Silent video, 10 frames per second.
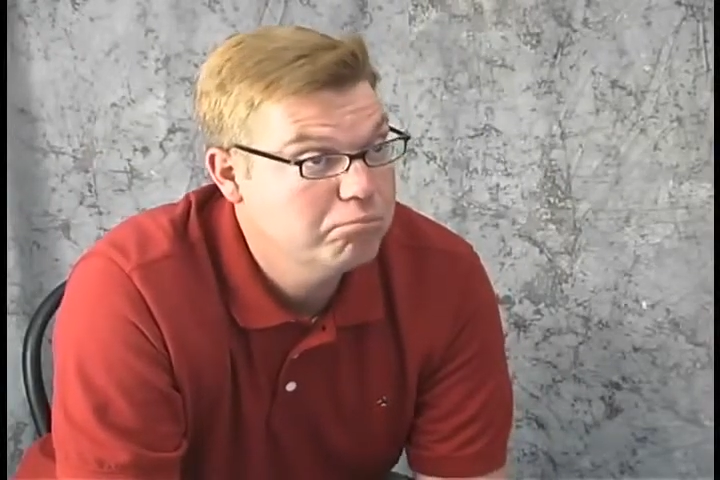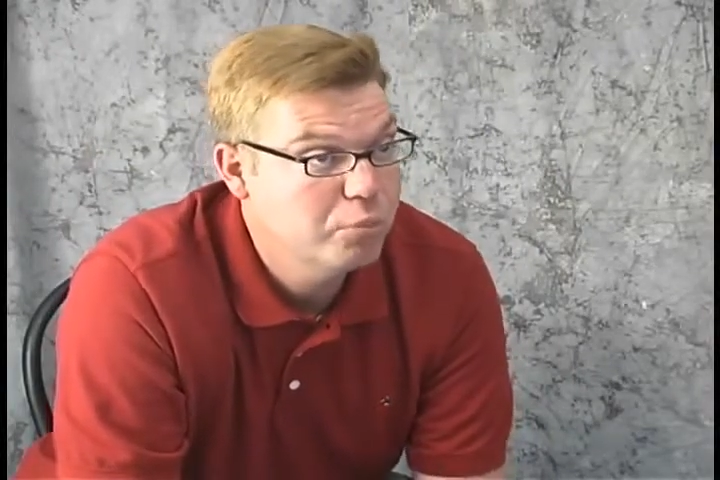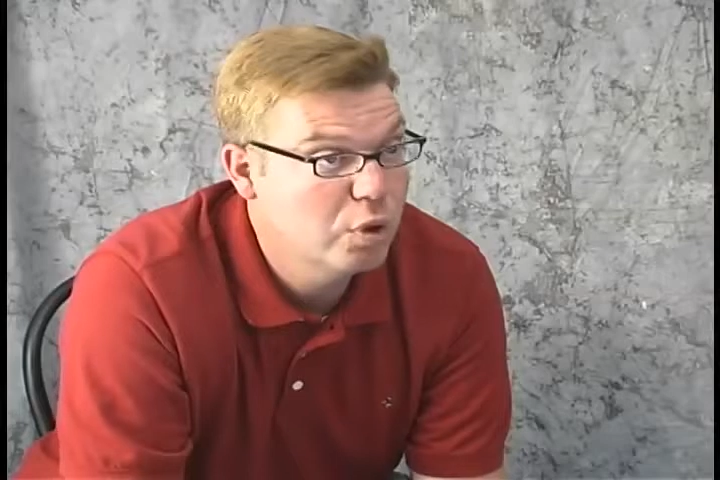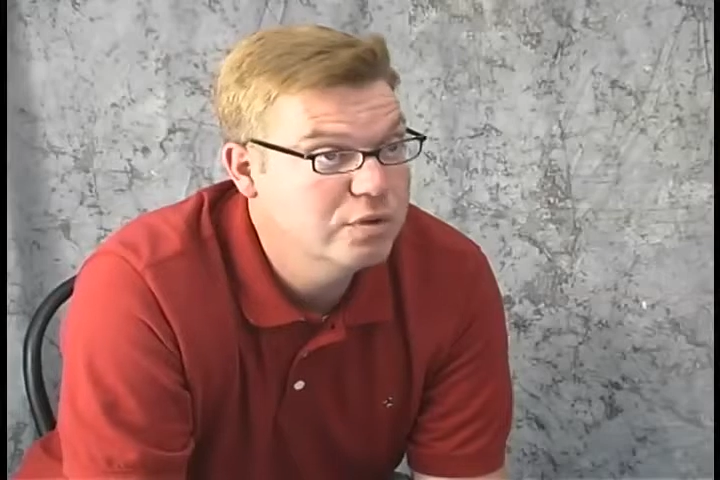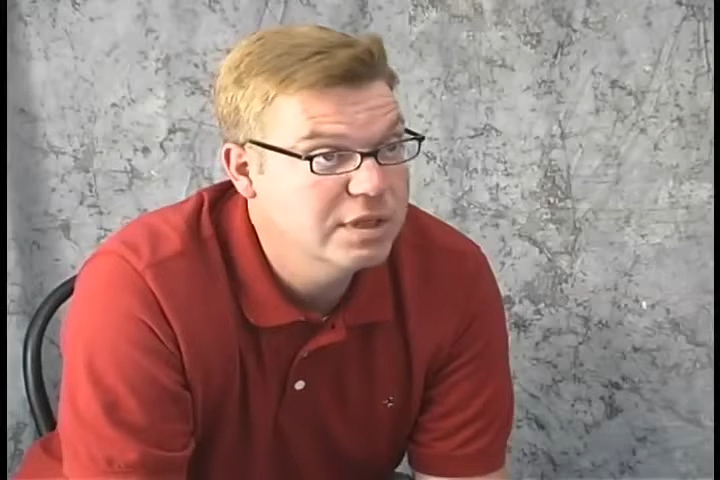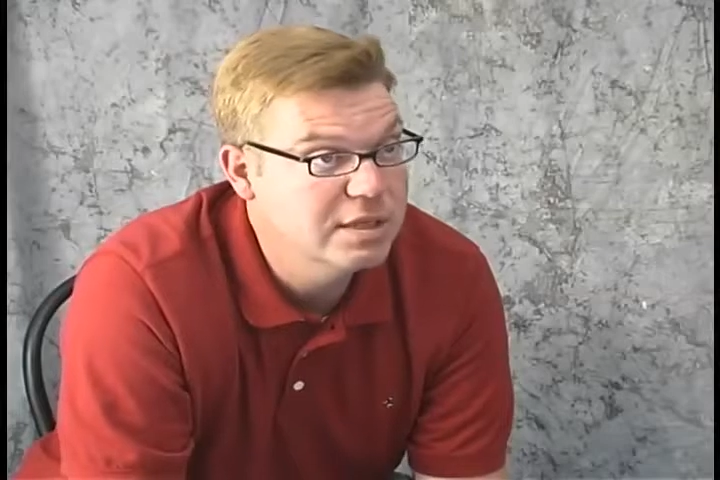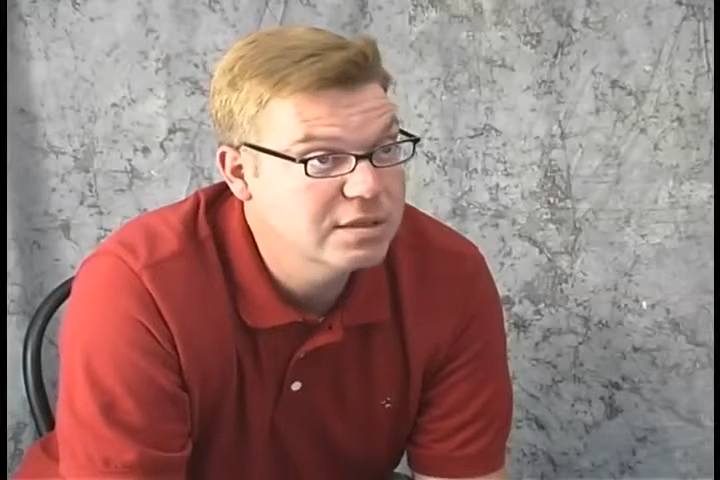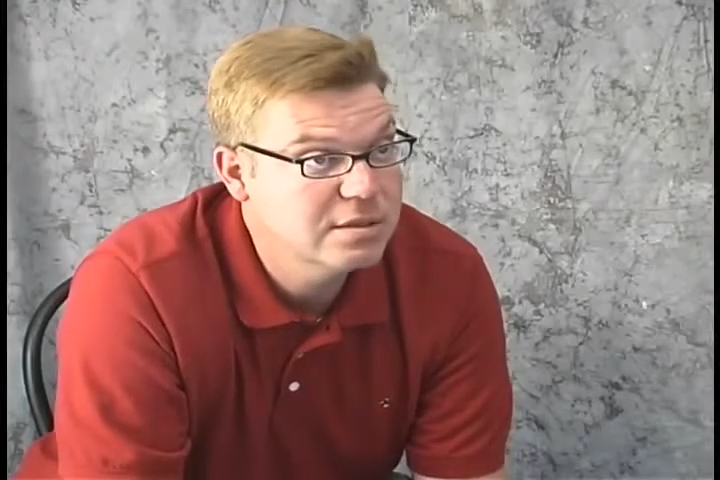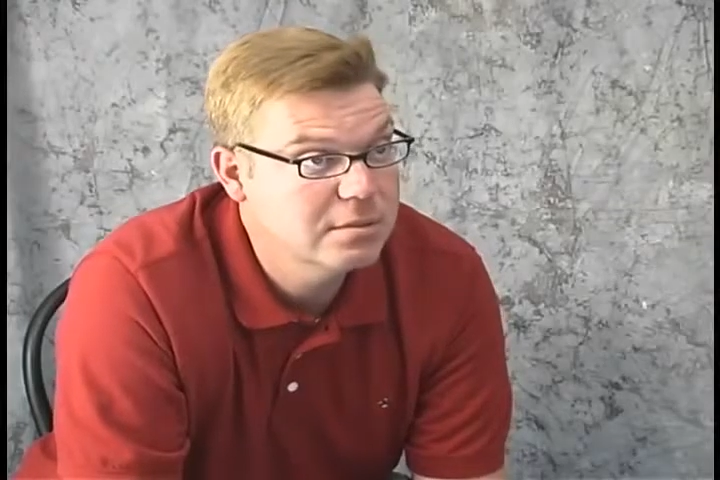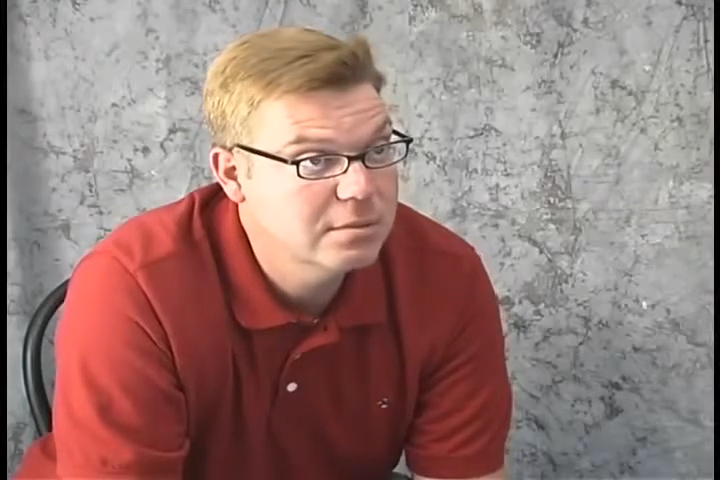
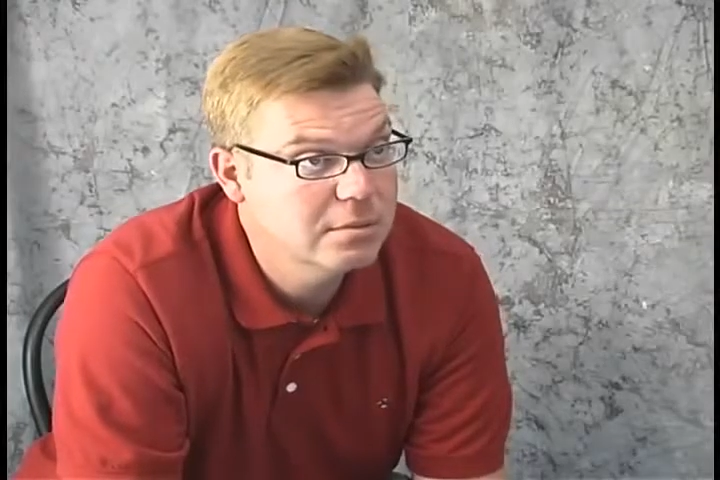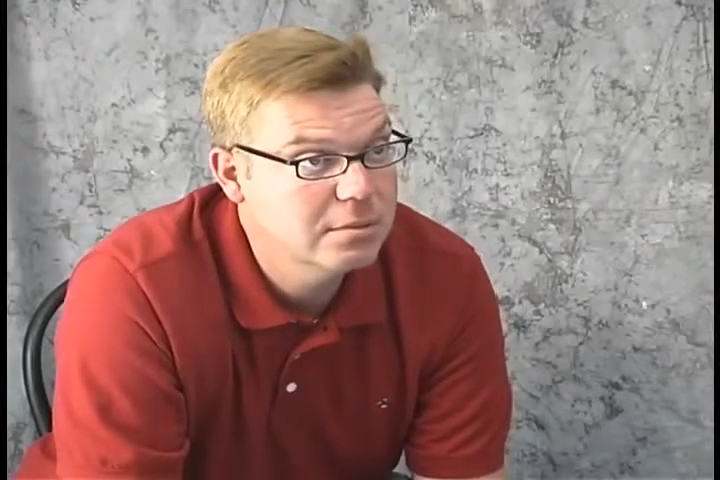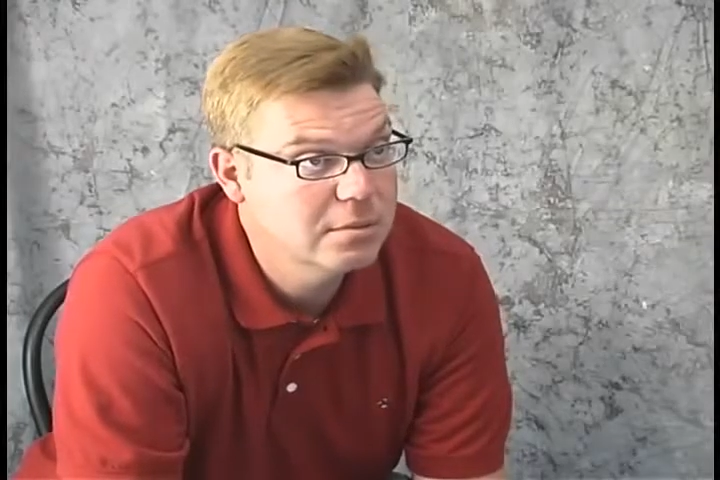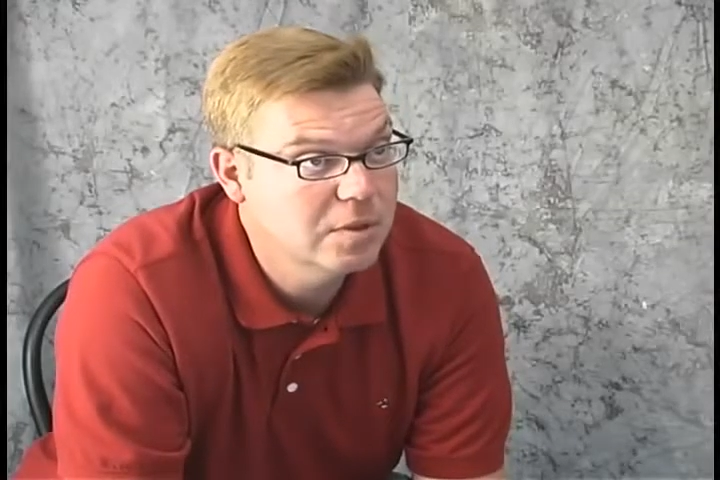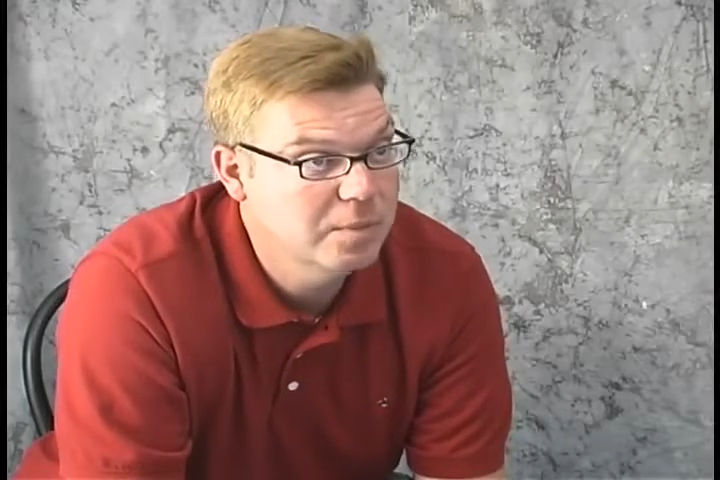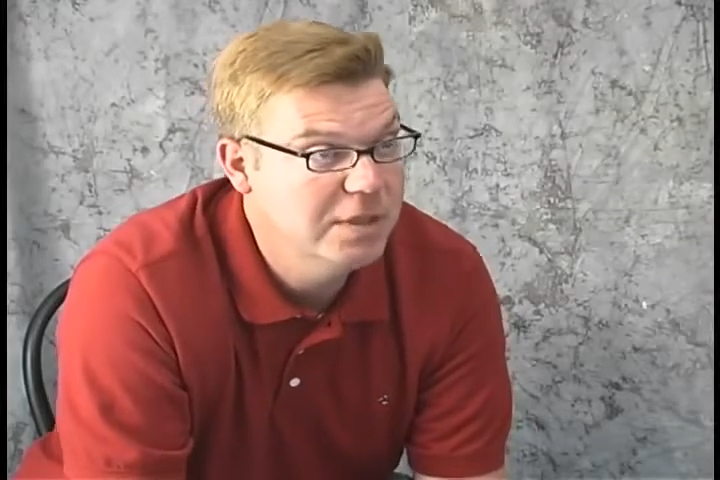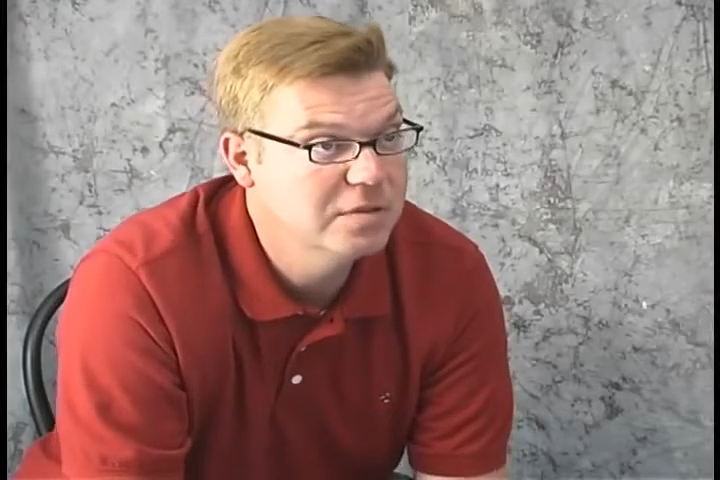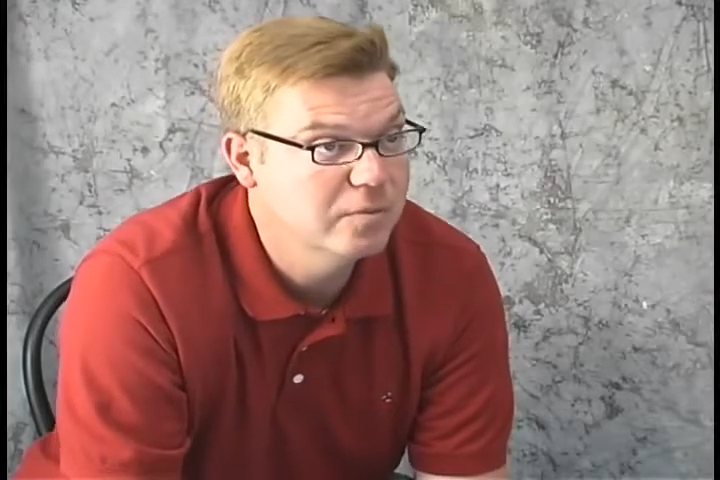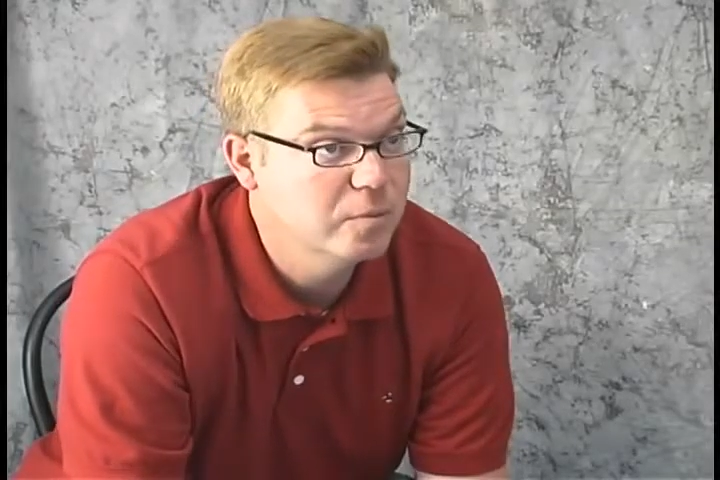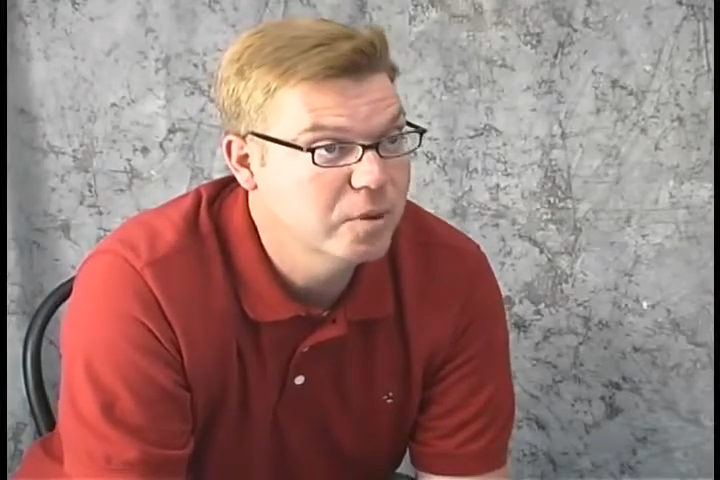protest, a
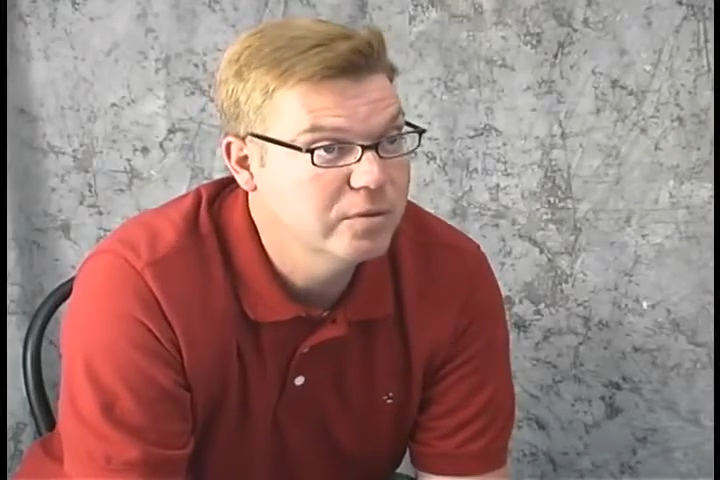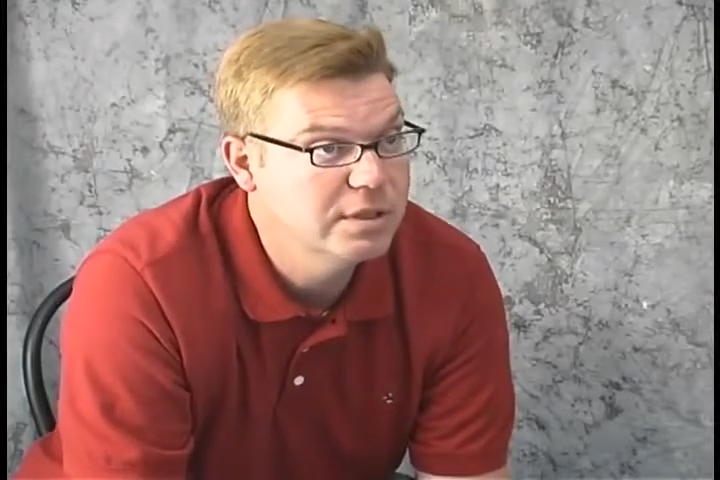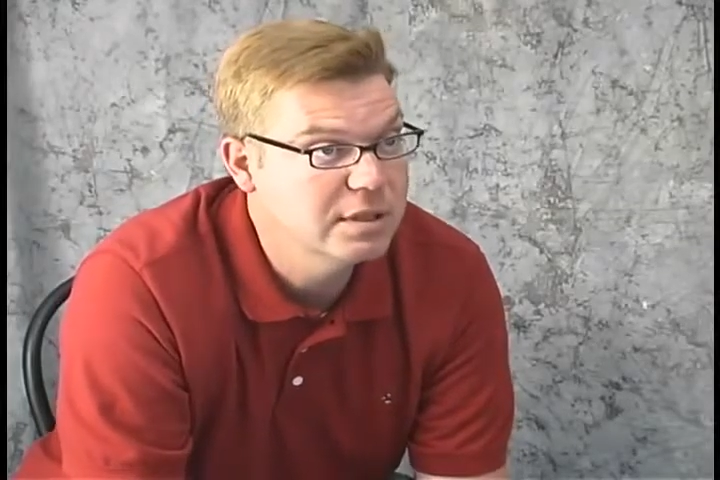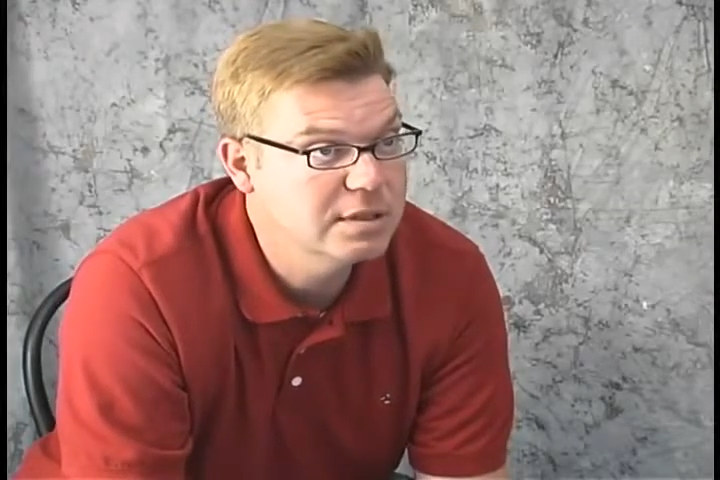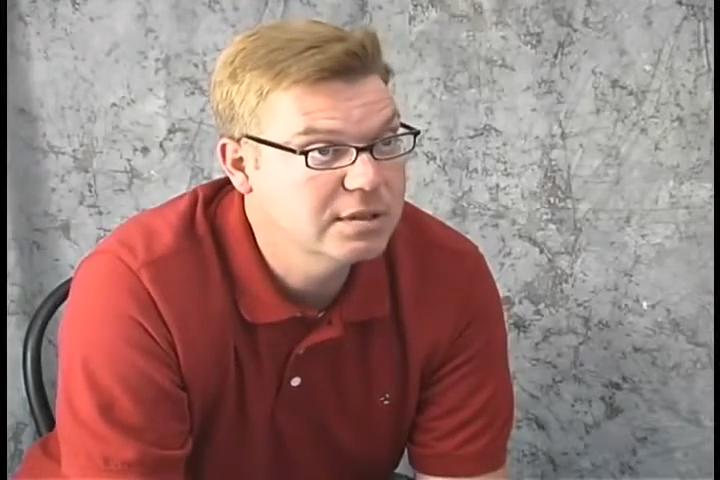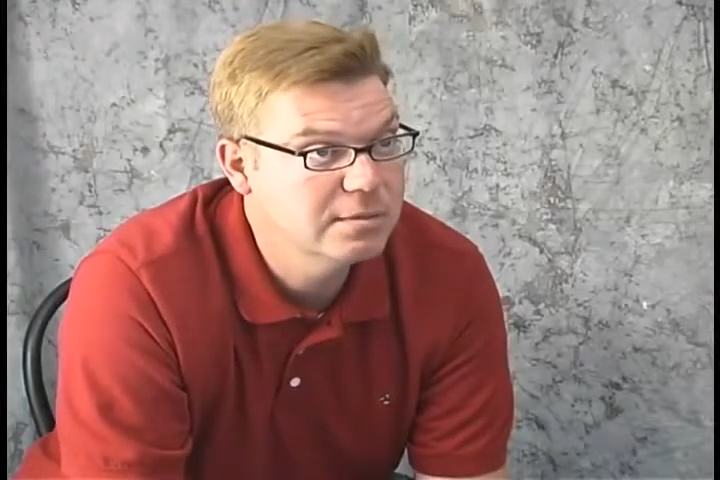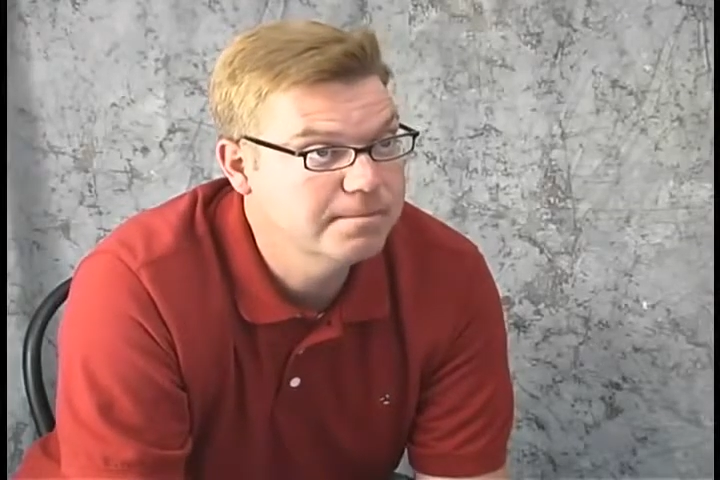peaceful protest.